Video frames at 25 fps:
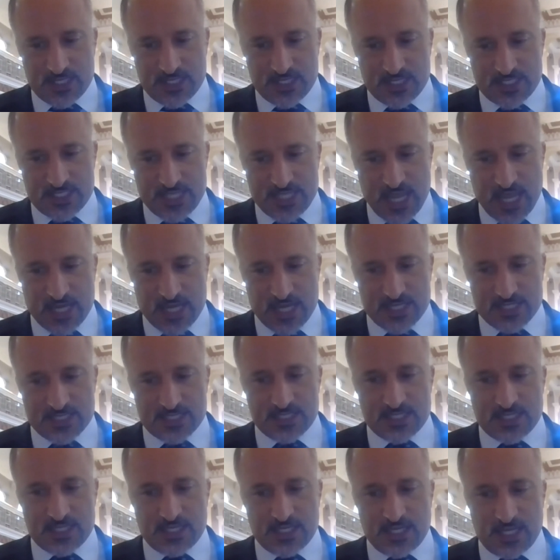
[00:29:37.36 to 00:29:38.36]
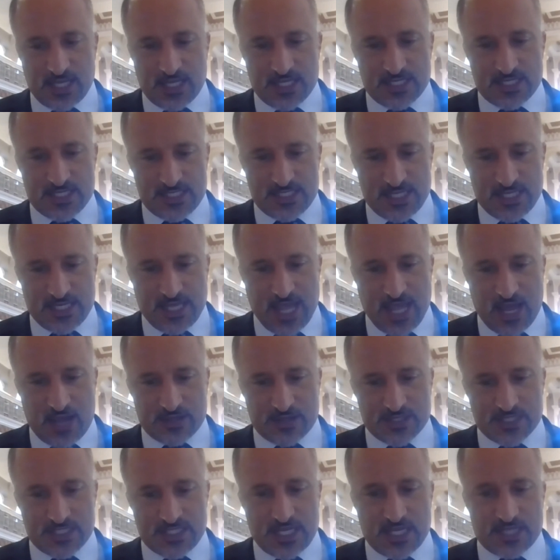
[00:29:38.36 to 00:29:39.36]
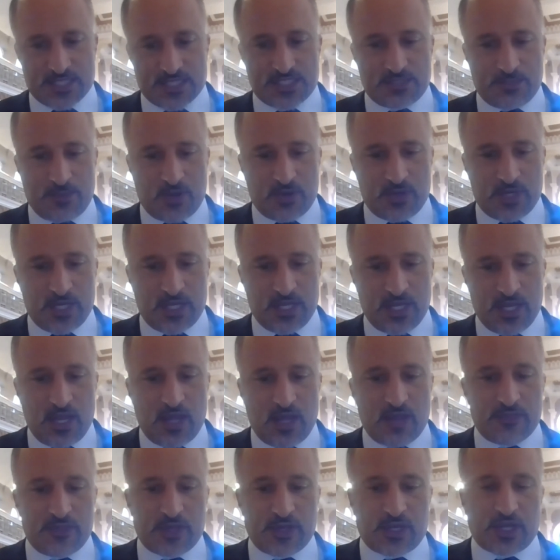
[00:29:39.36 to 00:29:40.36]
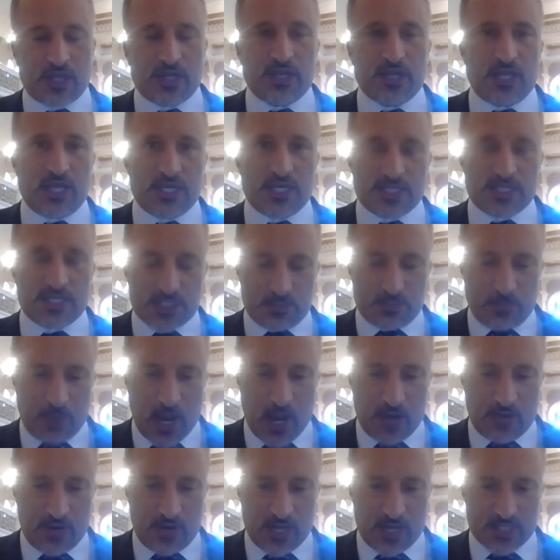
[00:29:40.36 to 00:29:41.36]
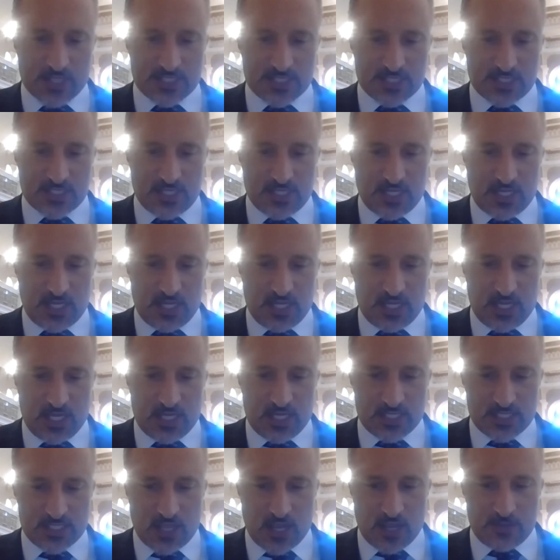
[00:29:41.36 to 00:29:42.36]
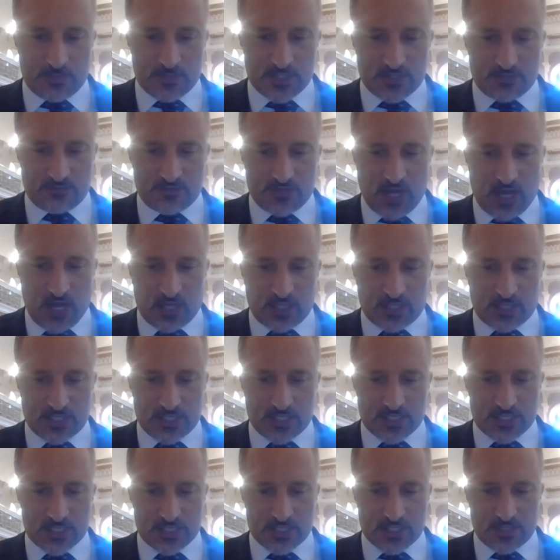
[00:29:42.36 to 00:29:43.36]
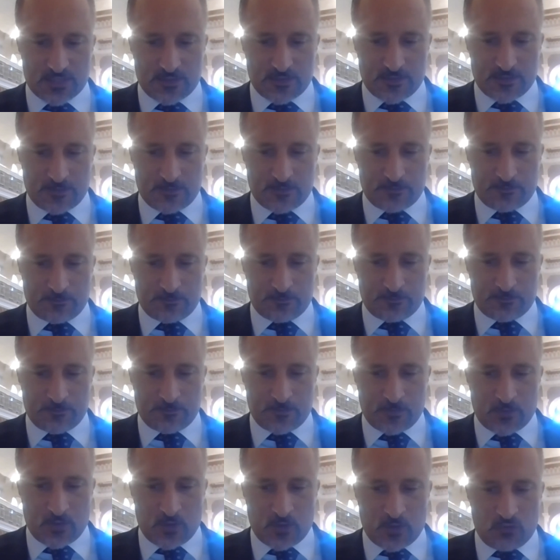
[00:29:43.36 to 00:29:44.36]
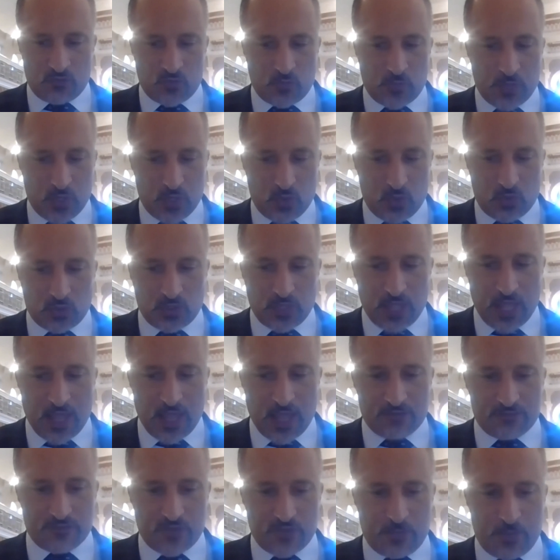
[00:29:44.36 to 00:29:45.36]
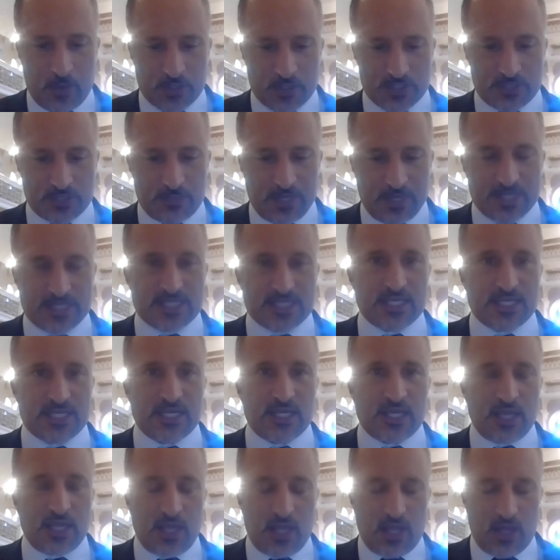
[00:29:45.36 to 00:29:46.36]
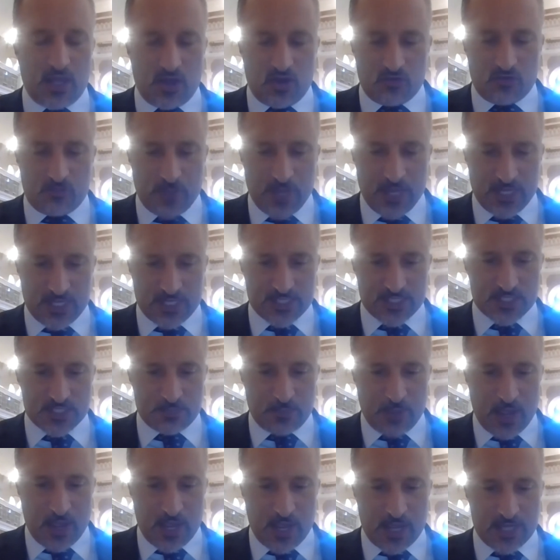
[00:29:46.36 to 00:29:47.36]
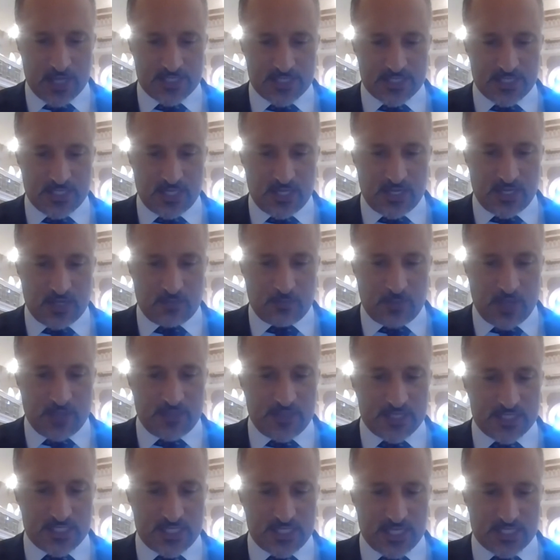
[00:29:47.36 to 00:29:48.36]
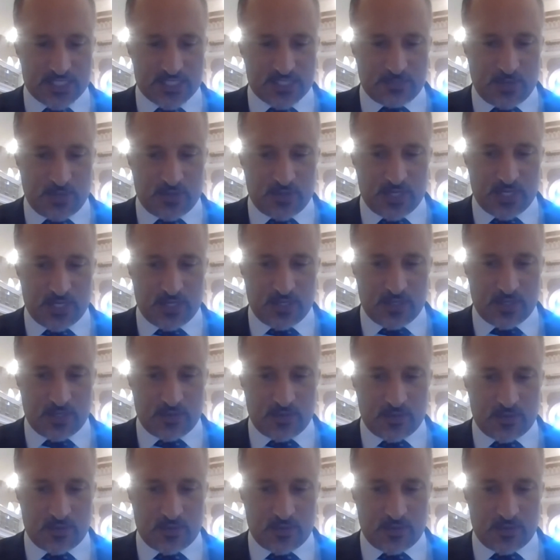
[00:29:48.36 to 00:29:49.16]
to tend, and seek out testimony that can inspire us in times of darkness. For we all have the possibility of being inspired by this testimony.